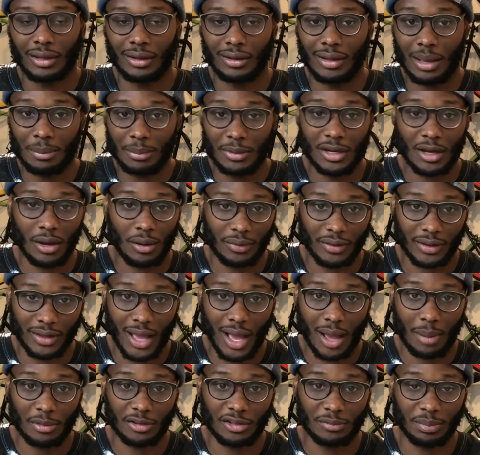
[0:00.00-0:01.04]
Let me know in the
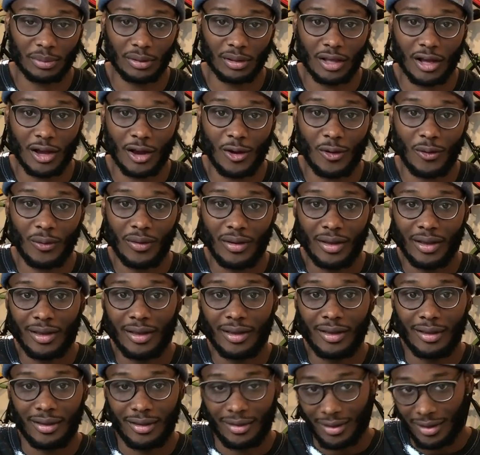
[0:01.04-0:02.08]
comments below,
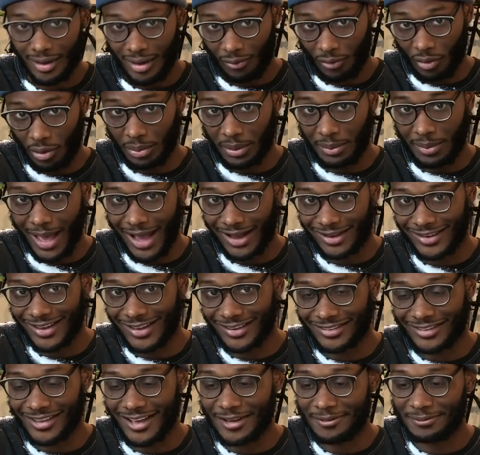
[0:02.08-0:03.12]
and we'll be back
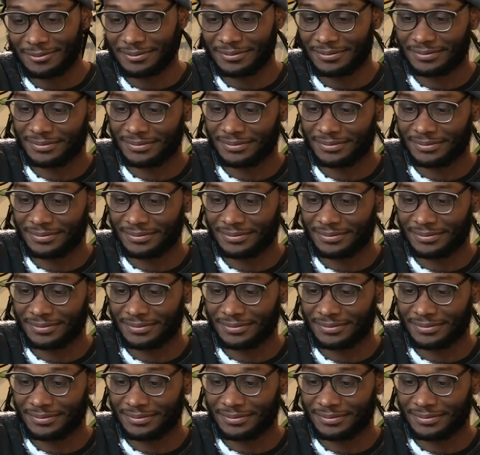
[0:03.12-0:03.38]
next time.